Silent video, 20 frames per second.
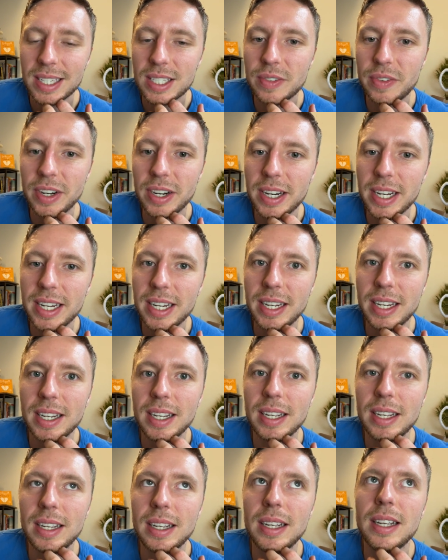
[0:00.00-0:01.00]
It's
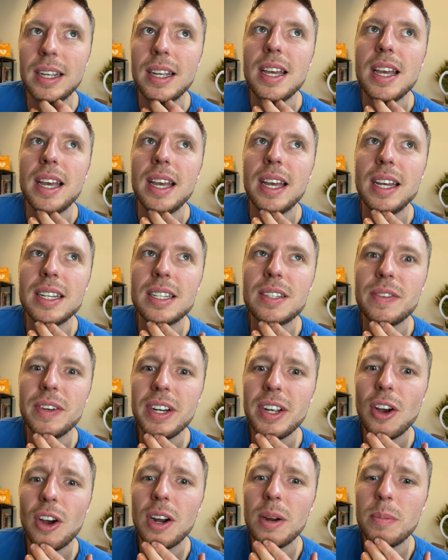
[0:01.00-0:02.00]
very
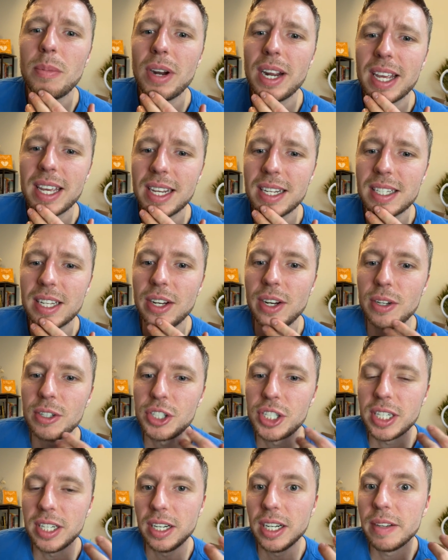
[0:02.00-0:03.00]
heartbreaking to
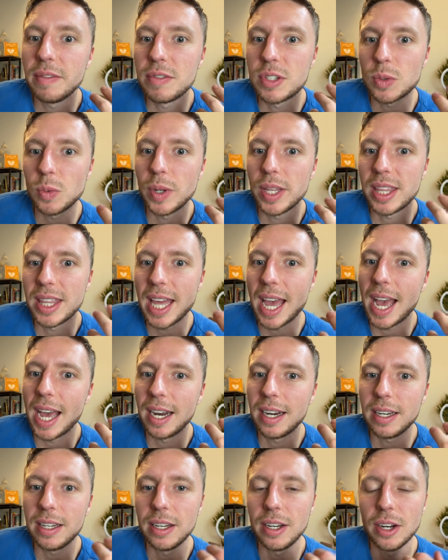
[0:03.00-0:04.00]
know she lives with
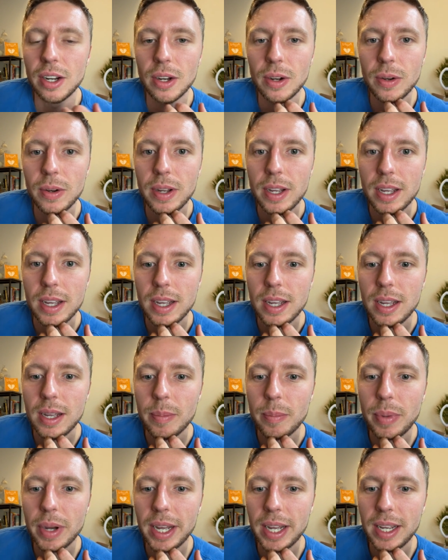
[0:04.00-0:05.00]
that, you know,
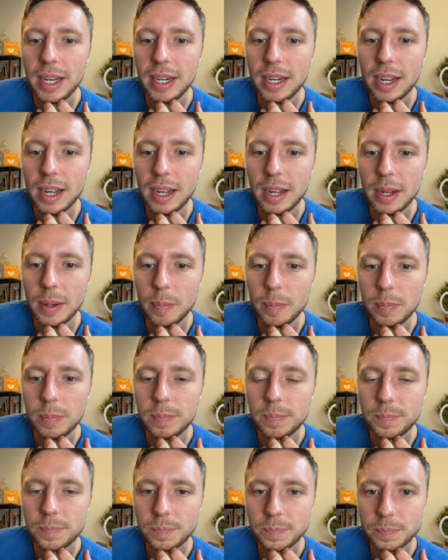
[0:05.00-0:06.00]
but
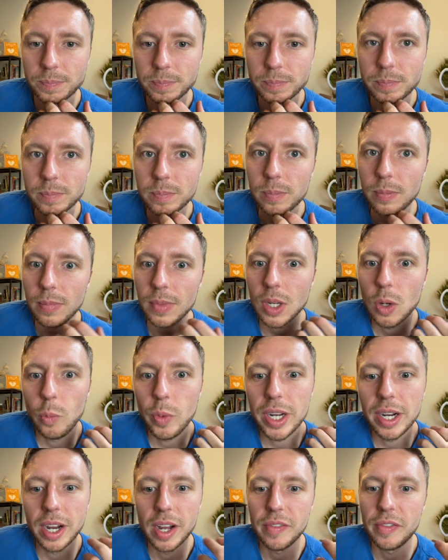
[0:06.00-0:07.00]

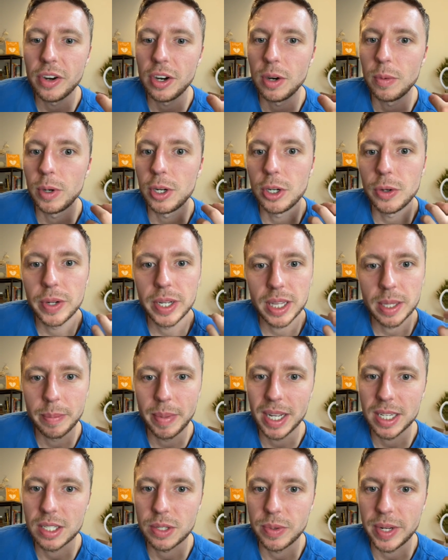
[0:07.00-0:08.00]
we love her. We're doing
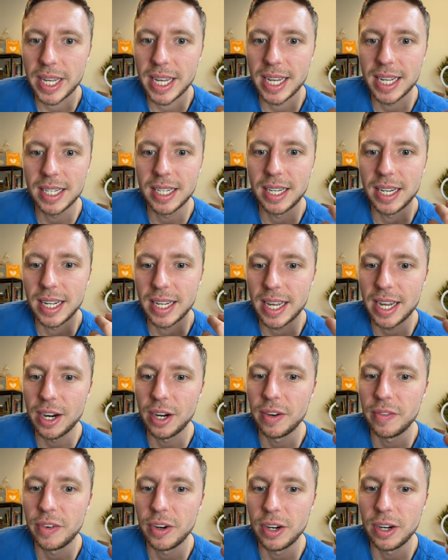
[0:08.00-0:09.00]
the best we can to take
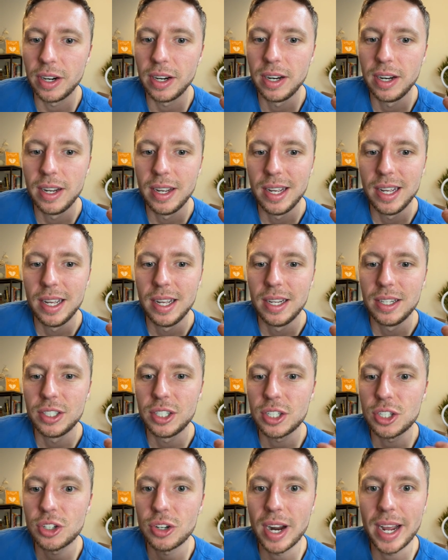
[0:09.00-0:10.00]
care of her,
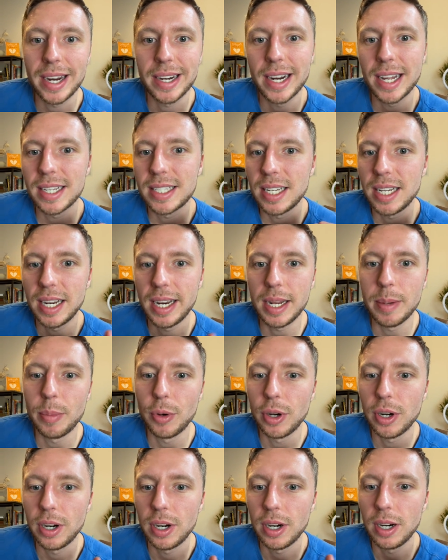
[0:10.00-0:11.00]
just trying not to
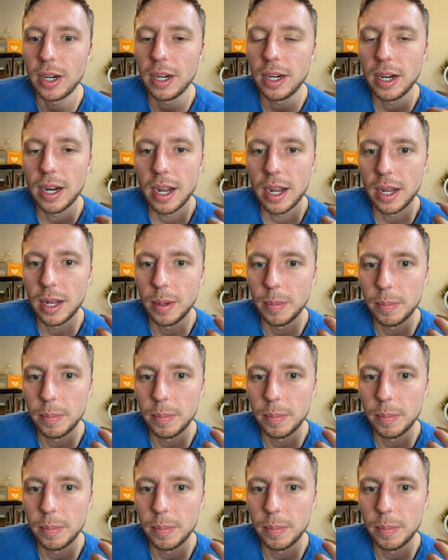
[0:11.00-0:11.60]
enable her.